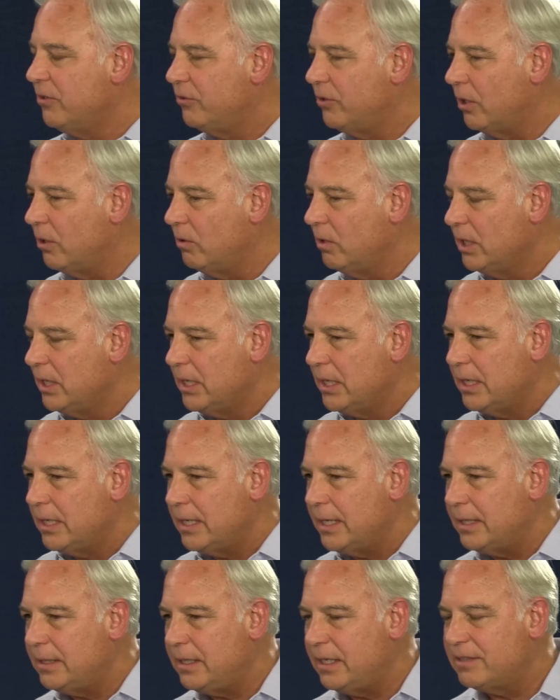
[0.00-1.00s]
So
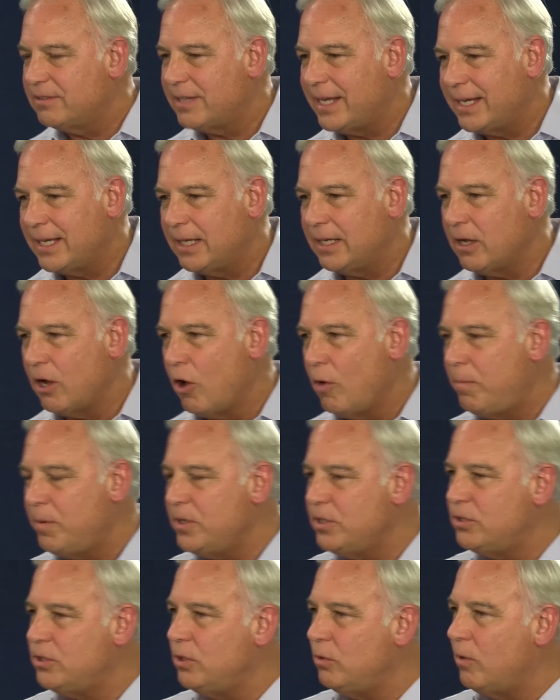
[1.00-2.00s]
it's like it
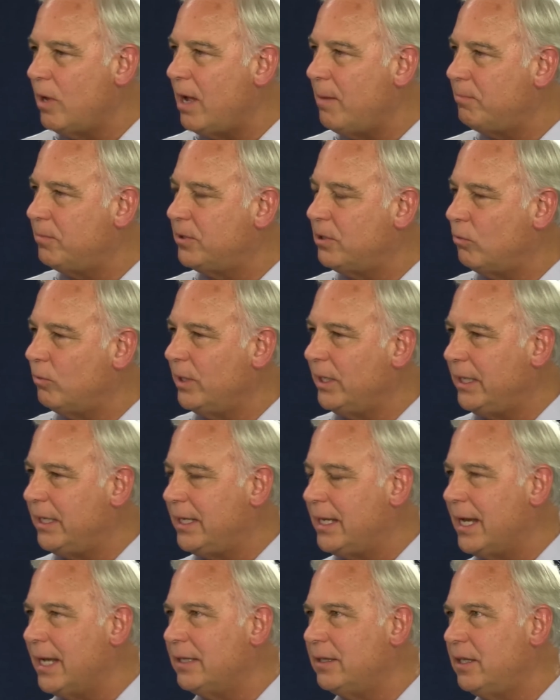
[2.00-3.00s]
opens you up to really
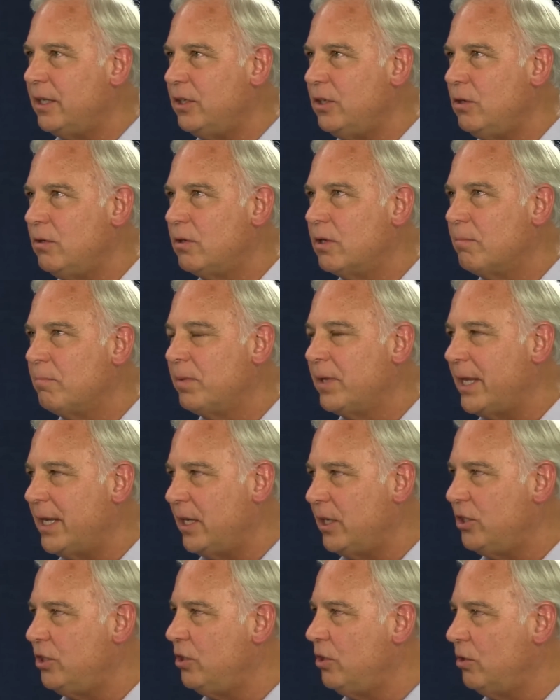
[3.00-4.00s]
get that you can
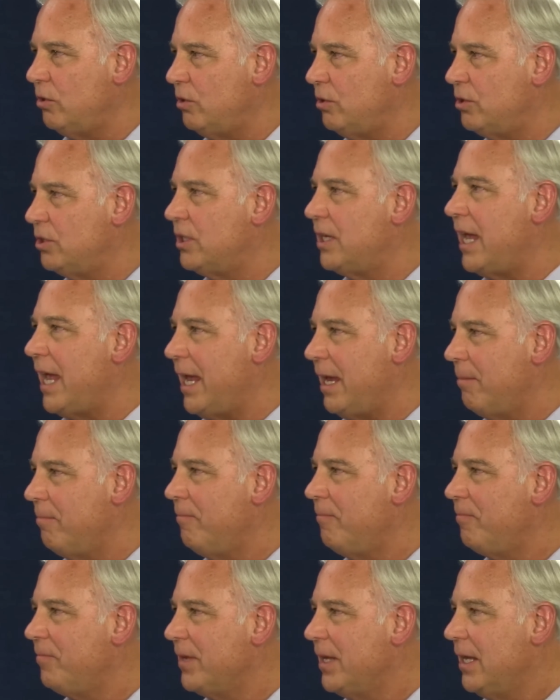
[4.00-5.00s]
play a huge
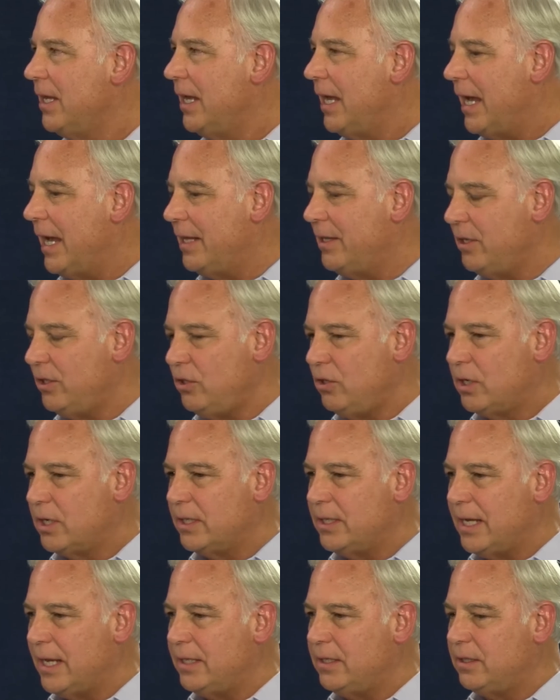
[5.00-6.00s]
game and that you
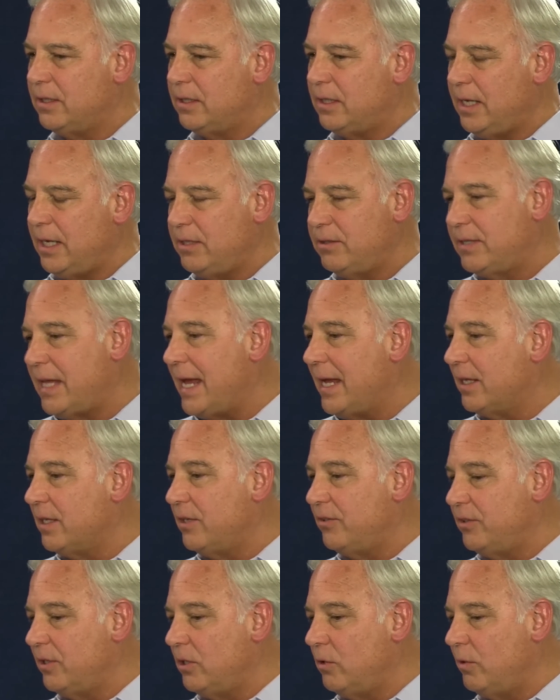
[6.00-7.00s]
can then, he's taking
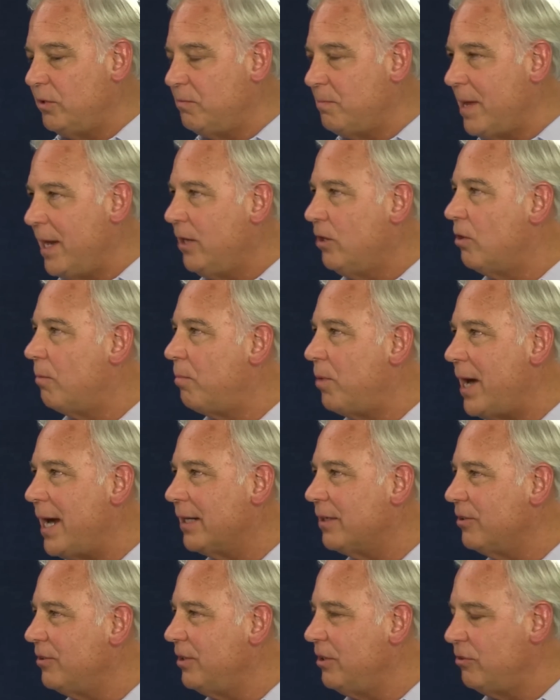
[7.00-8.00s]
this into his medical practice.